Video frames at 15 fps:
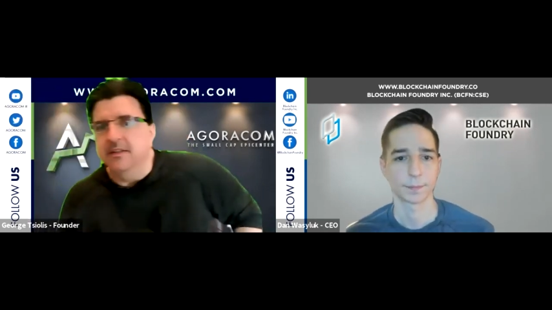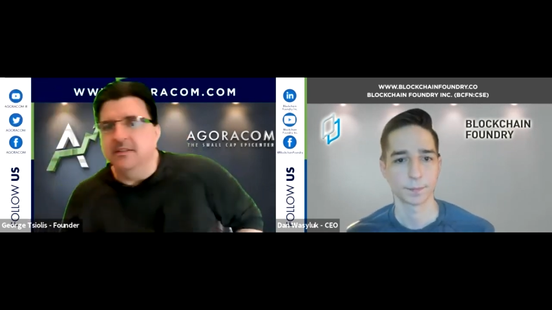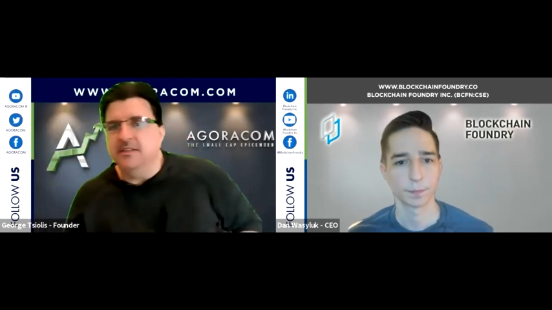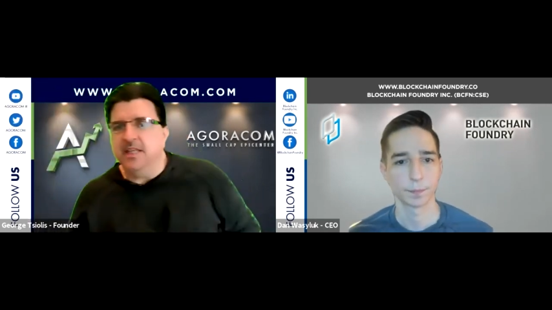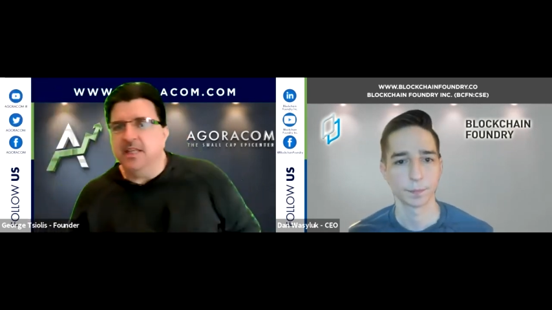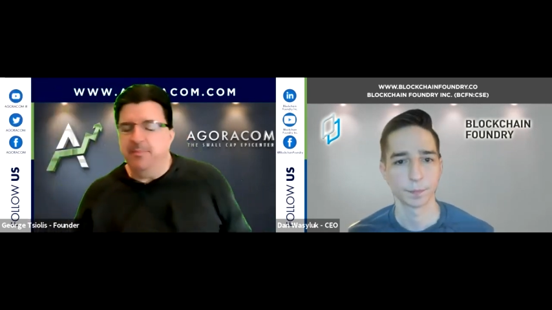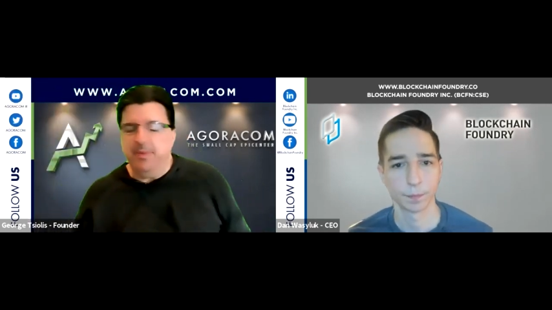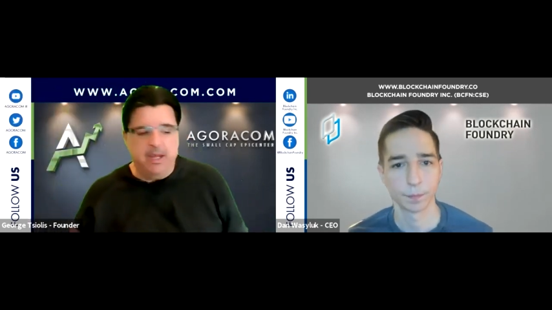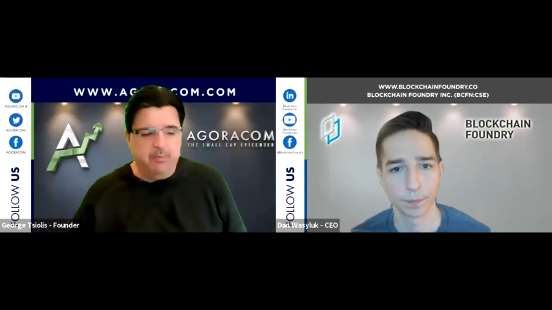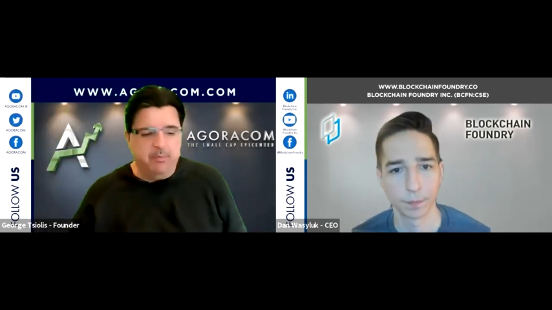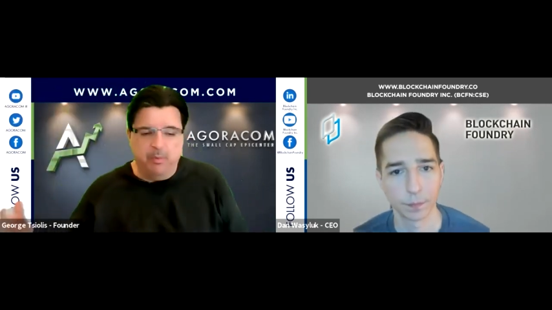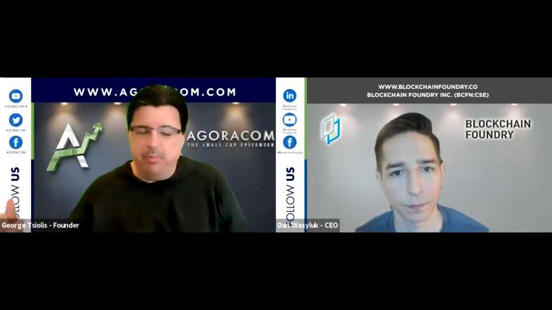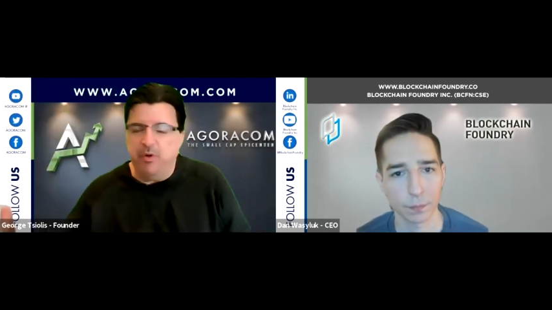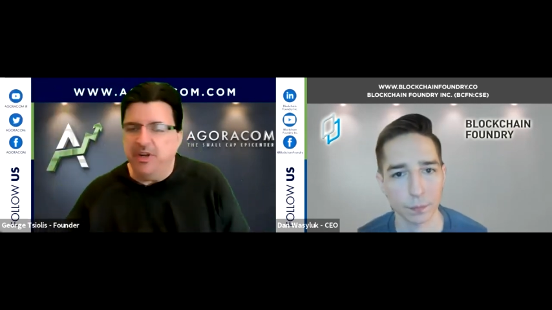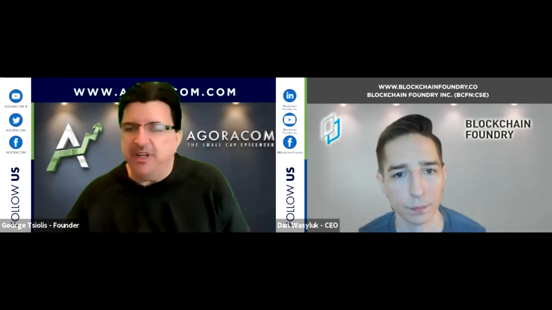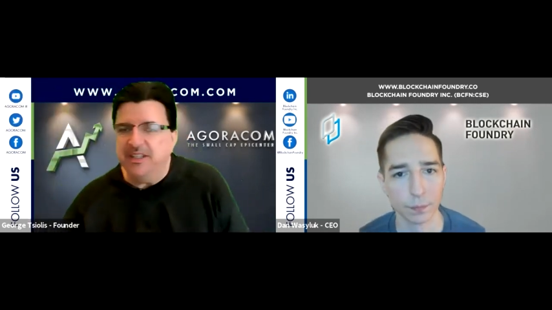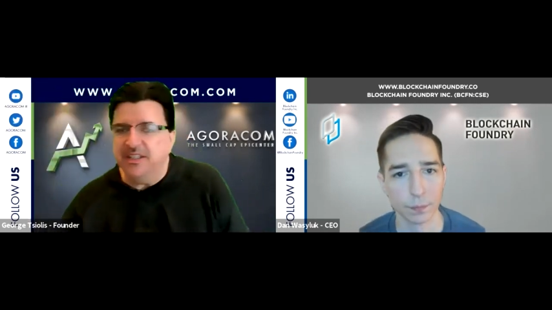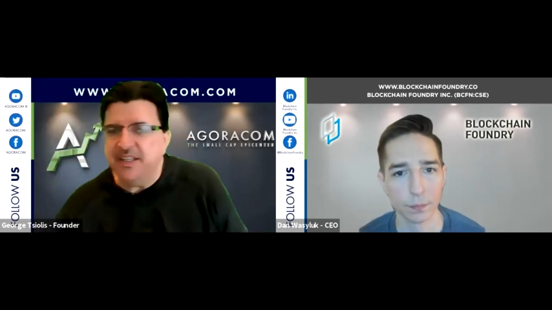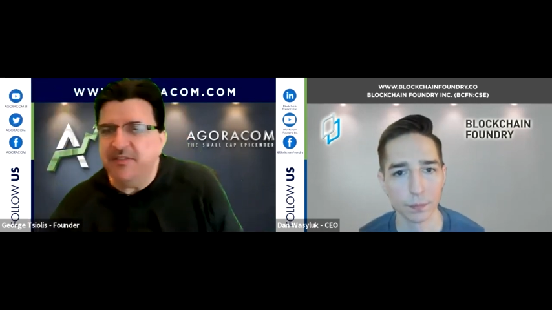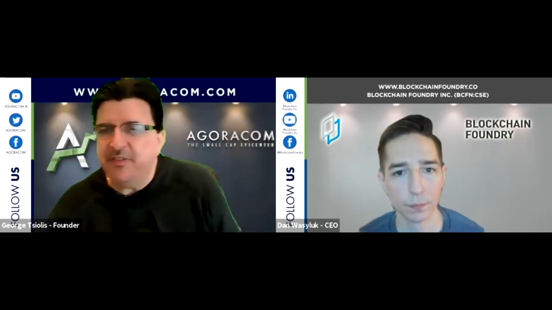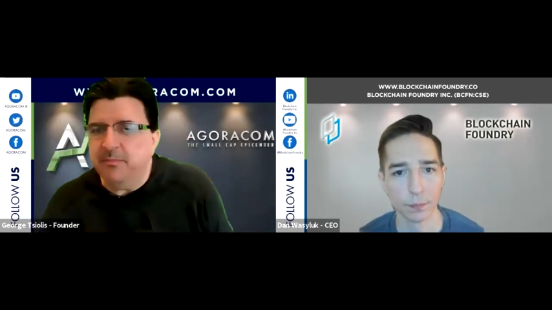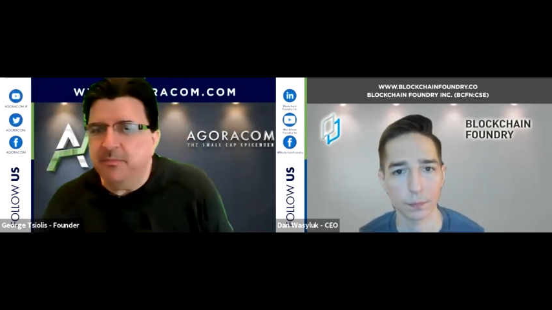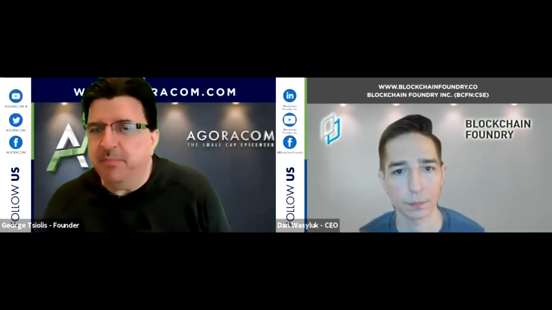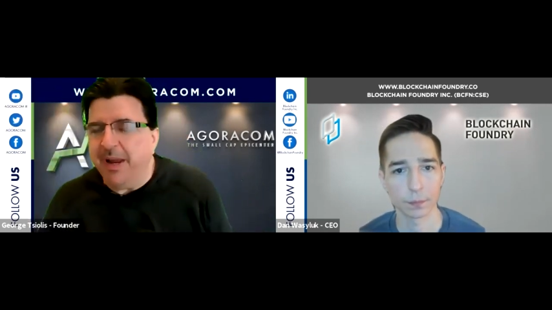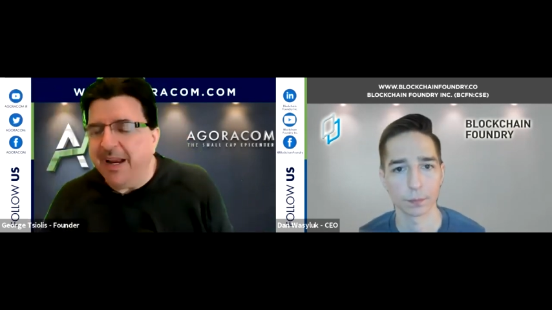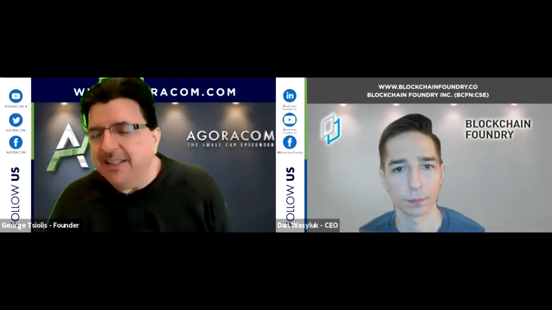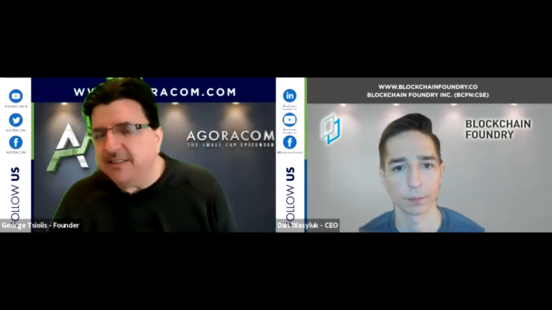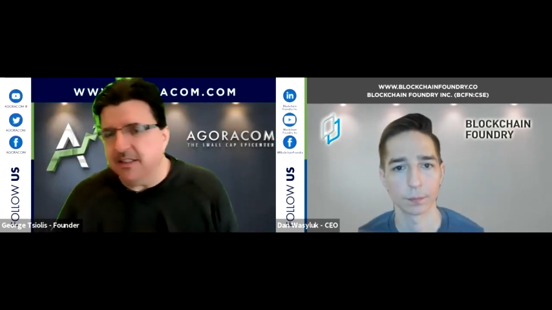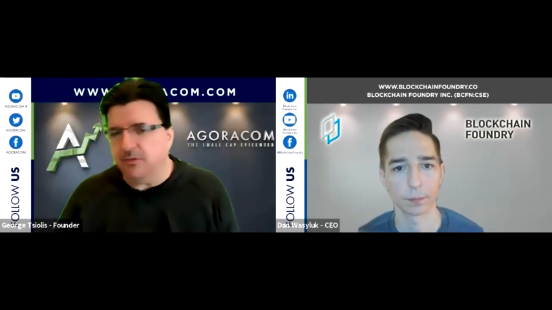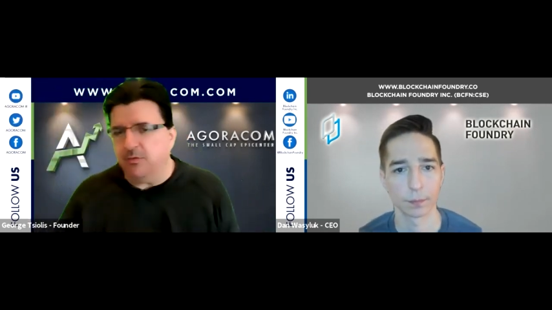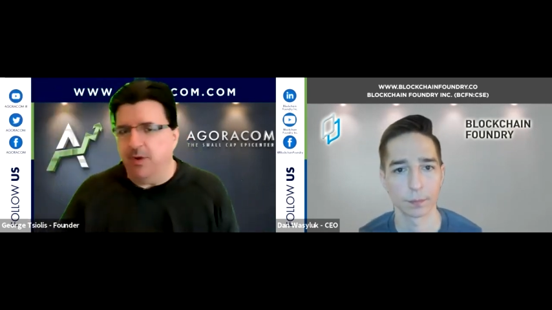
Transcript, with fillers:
Speaker 1: to be able to put even basic